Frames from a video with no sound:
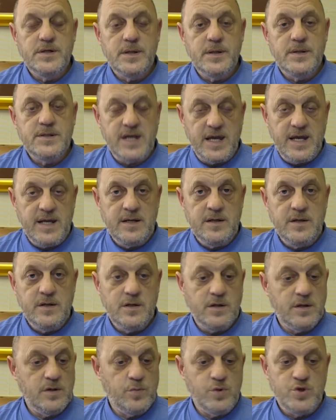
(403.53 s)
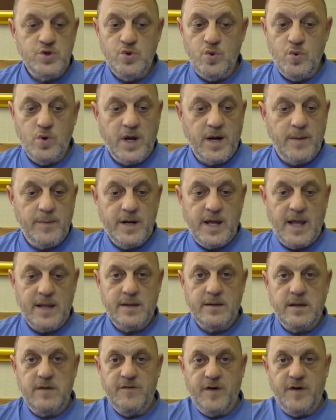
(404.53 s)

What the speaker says: saying that there was no criminality